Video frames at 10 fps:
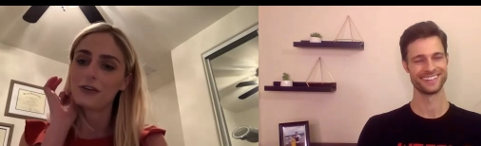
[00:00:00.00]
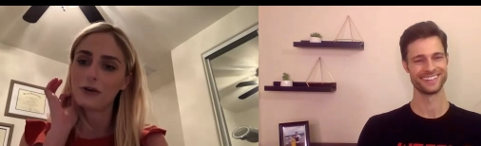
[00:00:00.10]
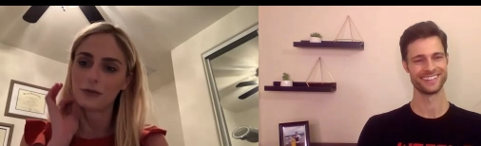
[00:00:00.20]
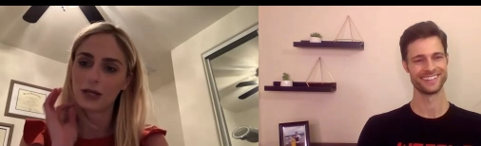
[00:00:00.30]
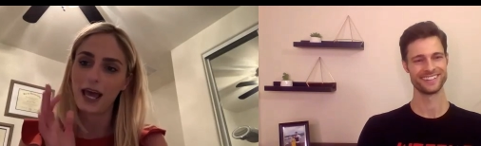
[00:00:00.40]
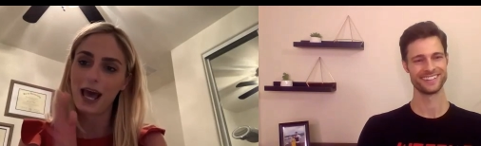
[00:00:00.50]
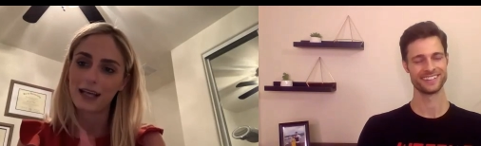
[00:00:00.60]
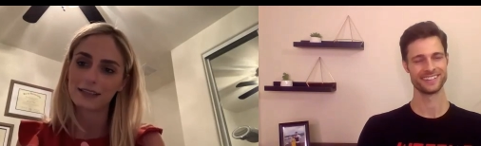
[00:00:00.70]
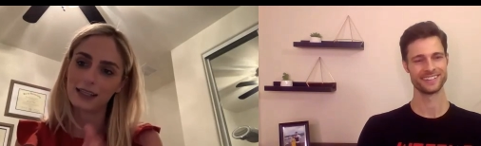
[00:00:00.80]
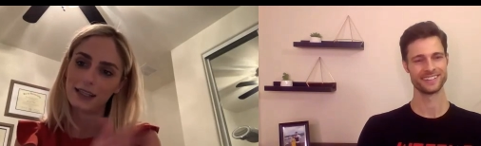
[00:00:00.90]
Speaker 1: know I'm going to
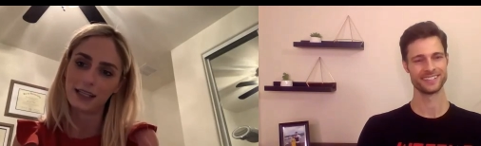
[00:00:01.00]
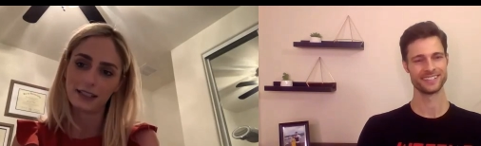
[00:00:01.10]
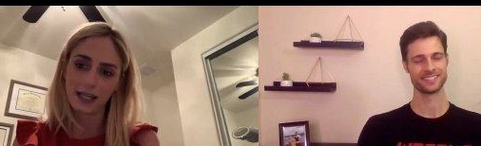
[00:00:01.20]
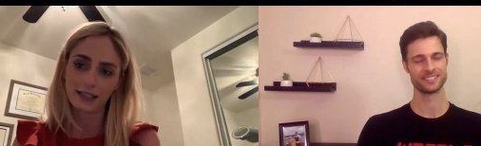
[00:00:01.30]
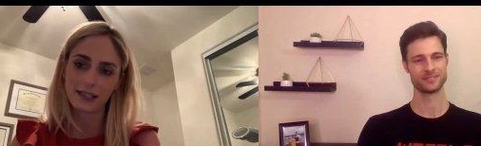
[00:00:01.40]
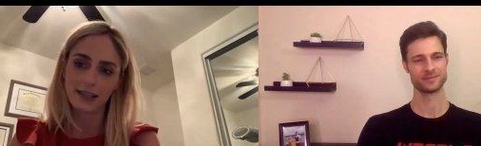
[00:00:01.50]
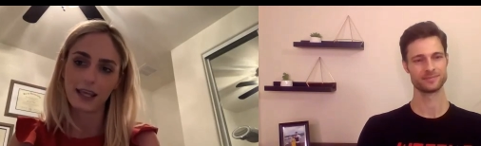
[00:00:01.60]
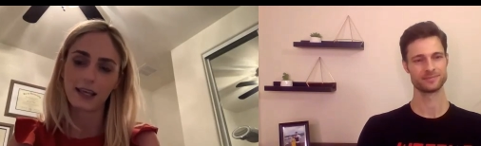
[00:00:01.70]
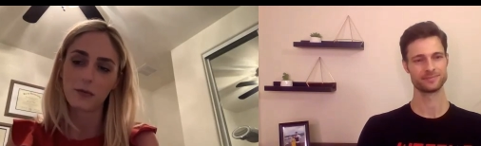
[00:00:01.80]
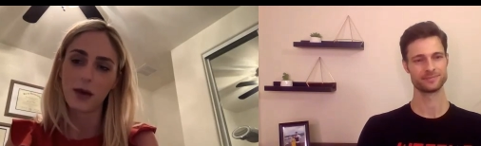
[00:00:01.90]
ask it, they tend to
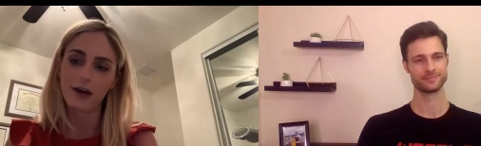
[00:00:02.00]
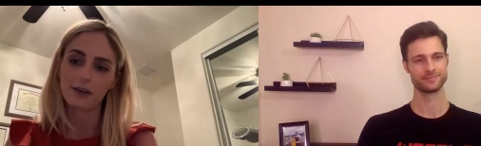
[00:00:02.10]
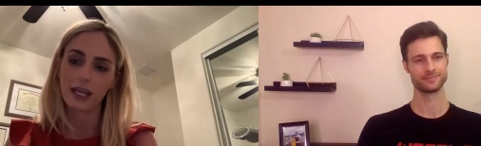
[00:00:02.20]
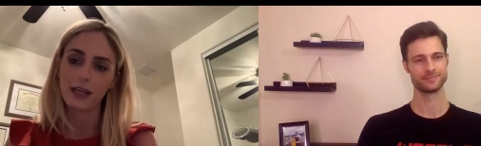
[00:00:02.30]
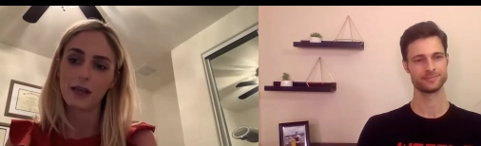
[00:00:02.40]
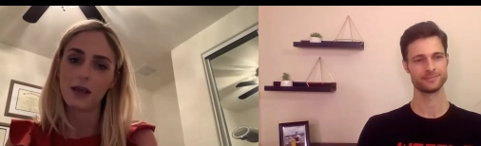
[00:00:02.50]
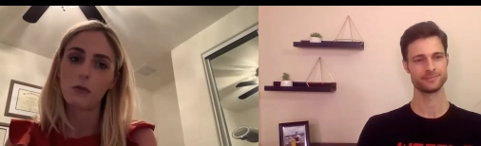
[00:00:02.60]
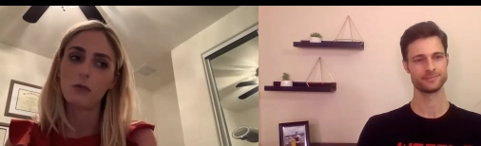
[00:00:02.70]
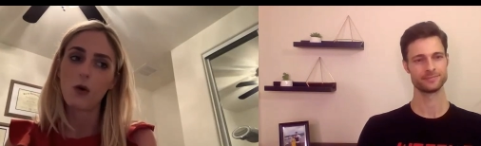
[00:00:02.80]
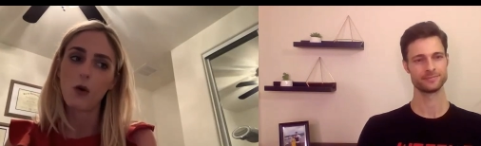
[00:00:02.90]
think about it
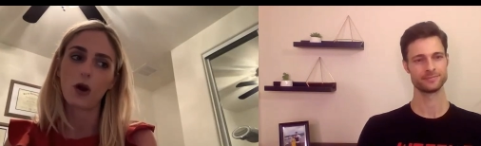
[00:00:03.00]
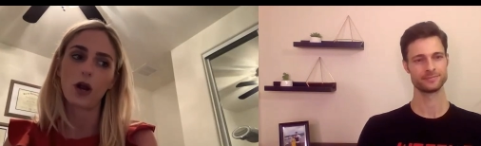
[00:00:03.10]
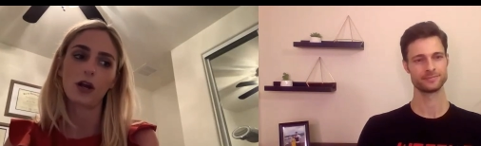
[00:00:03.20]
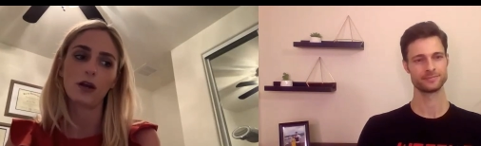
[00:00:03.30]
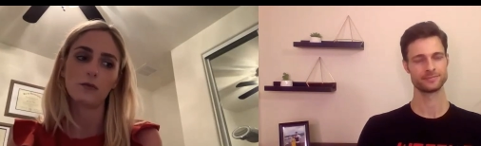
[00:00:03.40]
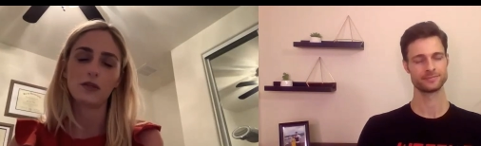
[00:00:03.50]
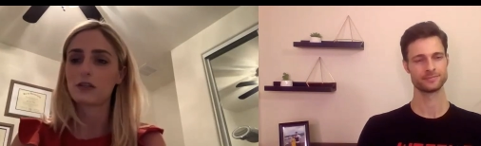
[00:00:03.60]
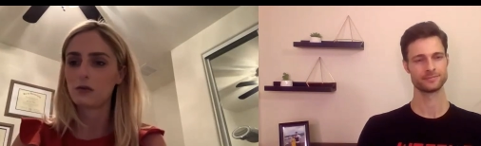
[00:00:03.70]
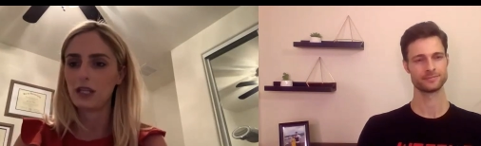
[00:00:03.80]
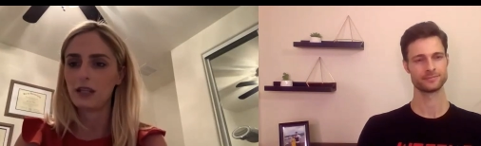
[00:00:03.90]
more
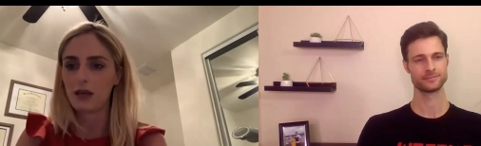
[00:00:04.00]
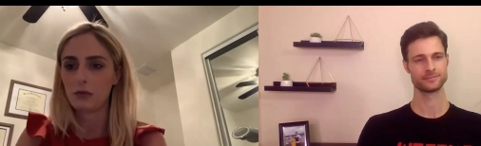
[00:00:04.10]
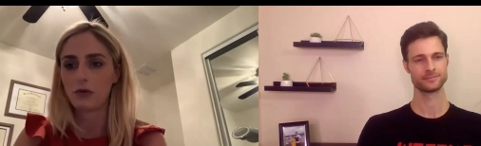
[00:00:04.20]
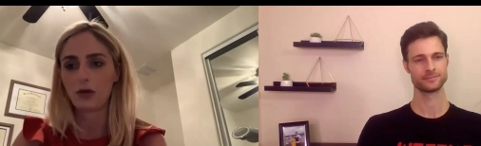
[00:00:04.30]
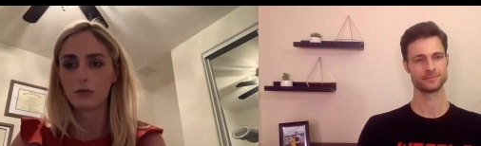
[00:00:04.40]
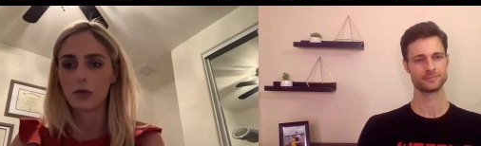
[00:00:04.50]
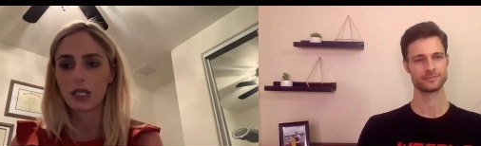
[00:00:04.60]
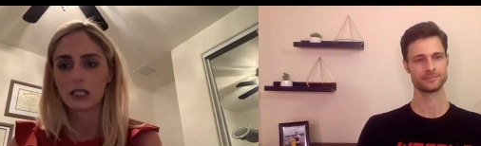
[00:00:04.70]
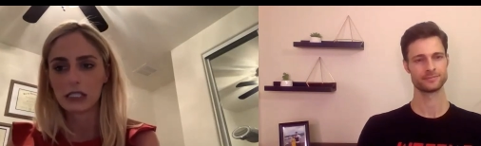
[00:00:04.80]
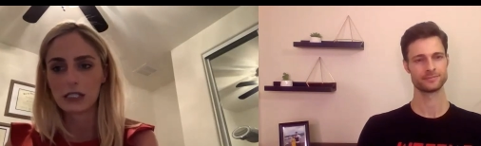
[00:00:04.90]
between the
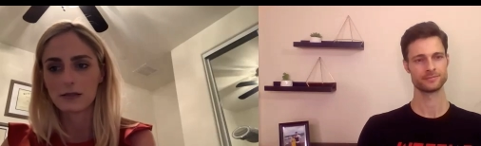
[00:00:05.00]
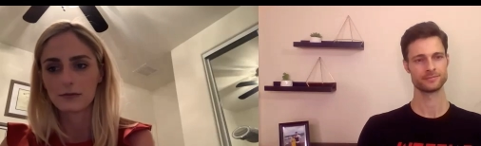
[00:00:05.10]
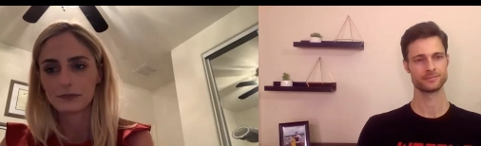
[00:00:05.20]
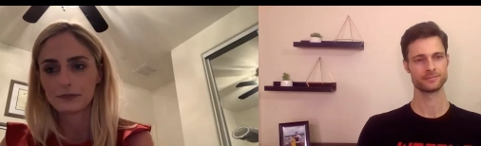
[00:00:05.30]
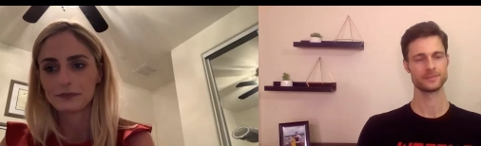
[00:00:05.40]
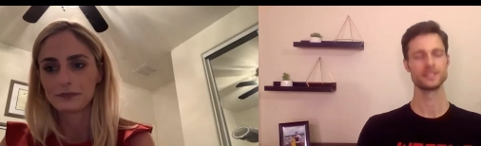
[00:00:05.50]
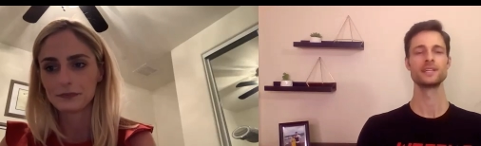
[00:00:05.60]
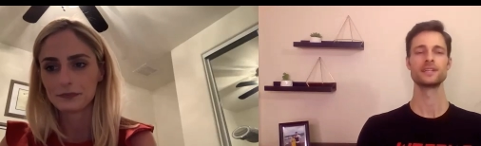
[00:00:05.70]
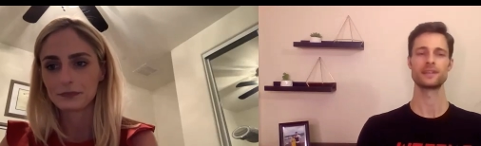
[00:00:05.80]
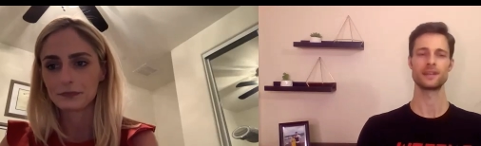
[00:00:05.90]
appointments.
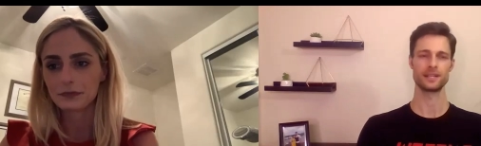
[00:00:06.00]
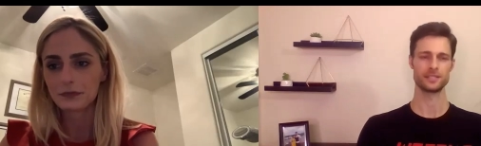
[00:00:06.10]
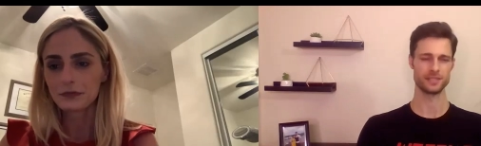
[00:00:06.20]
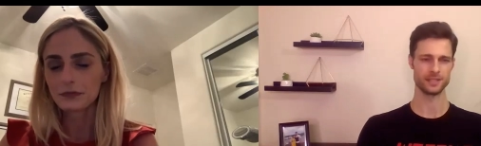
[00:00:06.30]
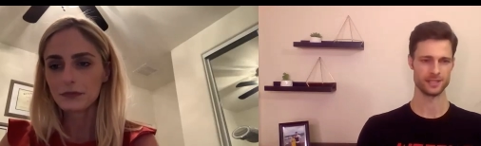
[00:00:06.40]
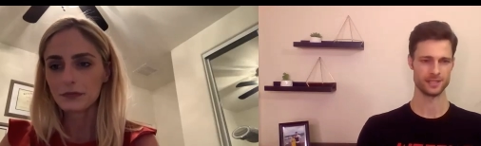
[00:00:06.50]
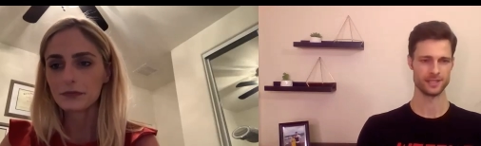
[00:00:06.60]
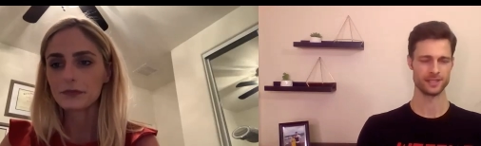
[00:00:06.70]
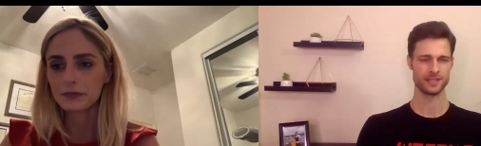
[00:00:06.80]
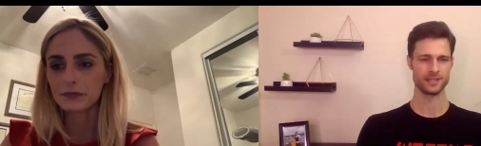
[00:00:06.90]
Speaker 2: Gotcha.
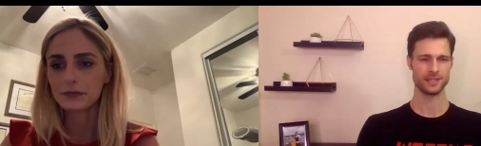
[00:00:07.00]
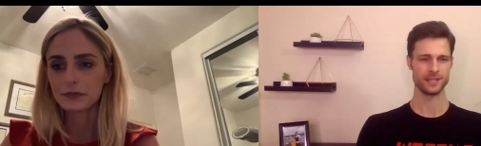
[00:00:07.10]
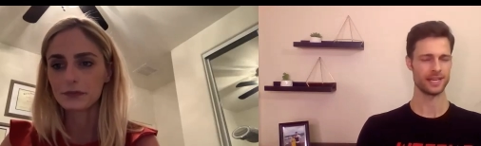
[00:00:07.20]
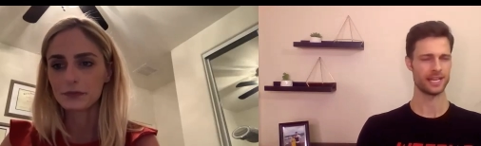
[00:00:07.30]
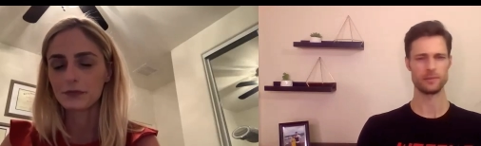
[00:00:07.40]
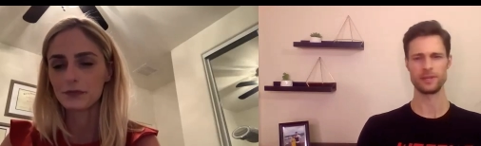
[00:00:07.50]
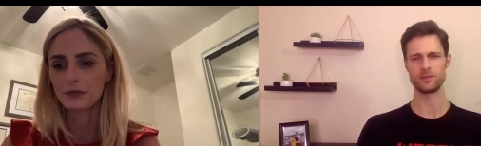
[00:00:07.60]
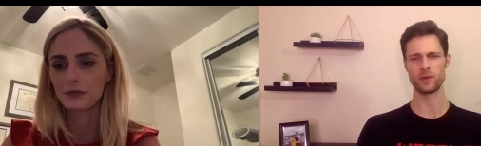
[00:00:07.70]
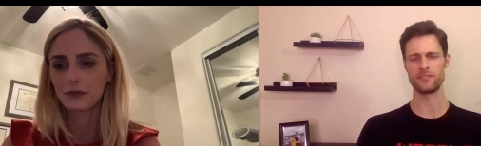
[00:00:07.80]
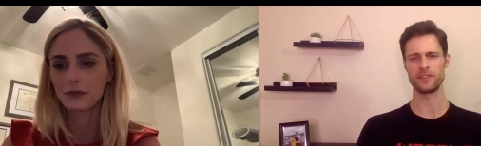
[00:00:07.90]
Yeah, I
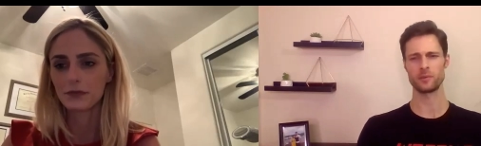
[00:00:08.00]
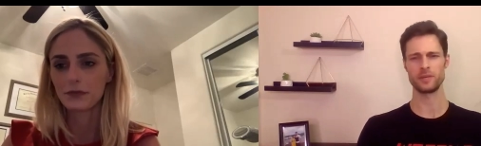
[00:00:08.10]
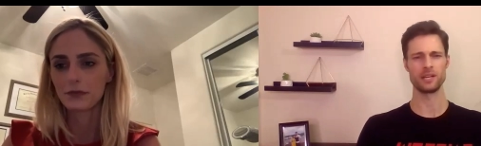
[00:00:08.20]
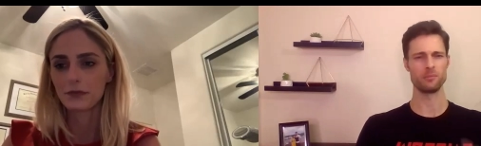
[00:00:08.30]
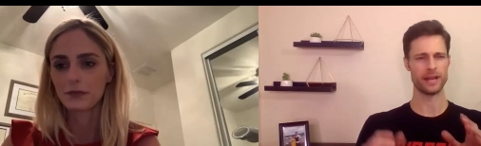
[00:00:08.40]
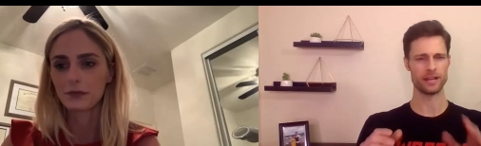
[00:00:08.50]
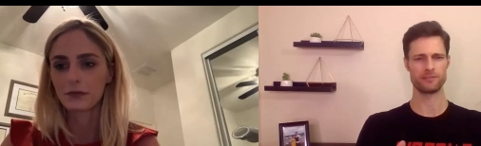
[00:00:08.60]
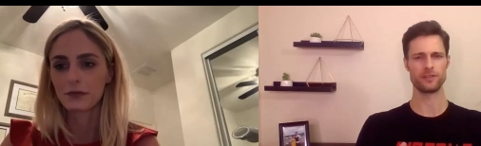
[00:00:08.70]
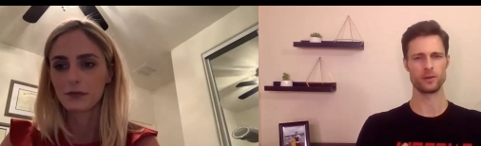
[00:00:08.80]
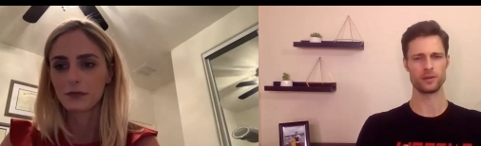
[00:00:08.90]
mean, I feel like we need a
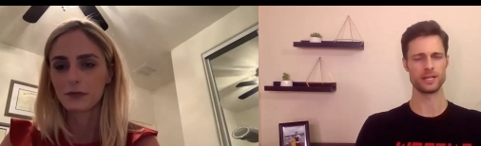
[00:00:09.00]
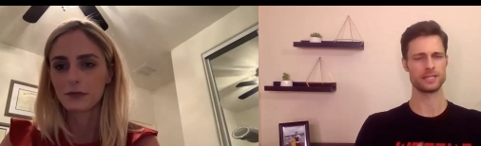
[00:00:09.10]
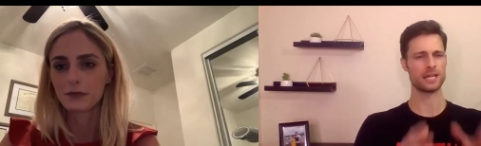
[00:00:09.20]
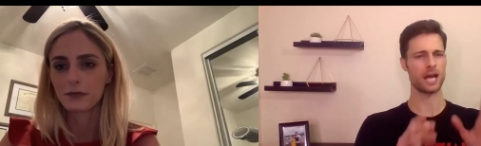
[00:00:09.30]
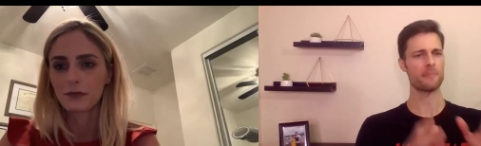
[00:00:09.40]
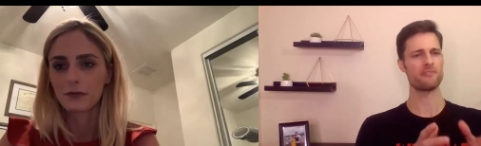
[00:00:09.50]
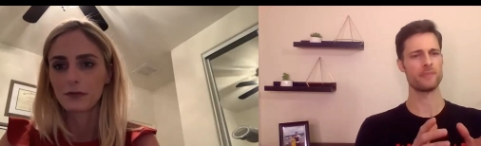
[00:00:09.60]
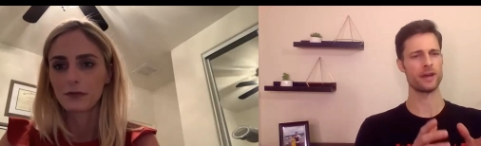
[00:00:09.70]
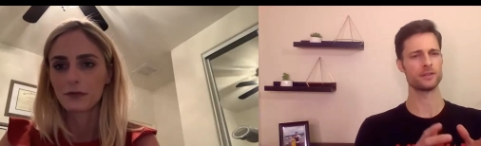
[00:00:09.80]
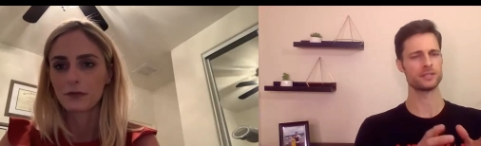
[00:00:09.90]
megaphone on top of
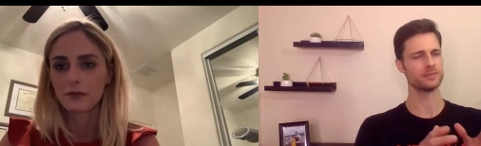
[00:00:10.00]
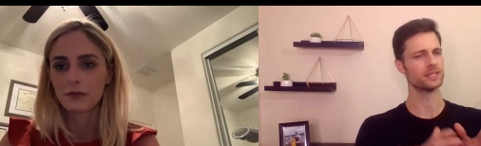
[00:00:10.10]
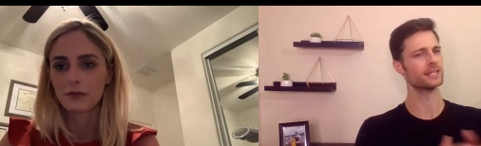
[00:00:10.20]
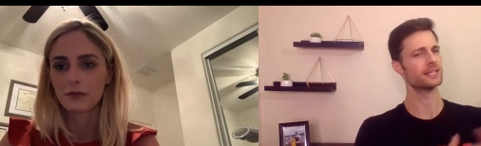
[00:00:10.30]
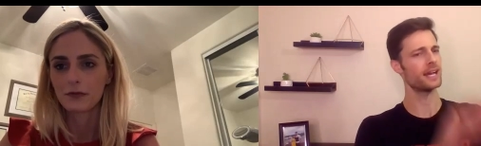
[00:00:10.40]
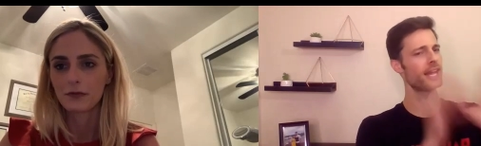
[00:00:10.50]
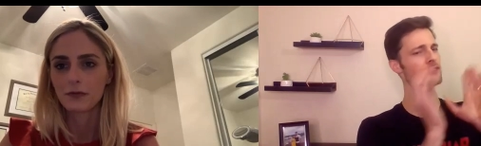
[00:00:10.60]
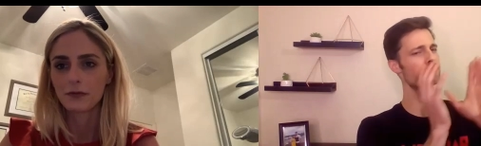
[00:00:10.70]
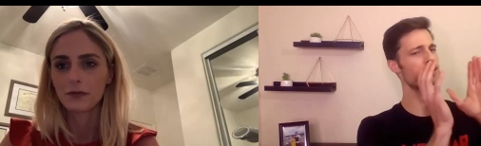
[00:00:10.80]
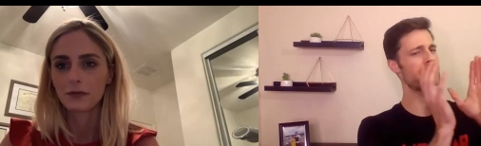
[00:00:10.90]
the mountain. to like,
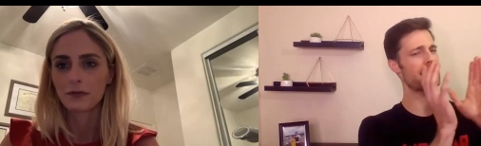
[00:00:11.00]
every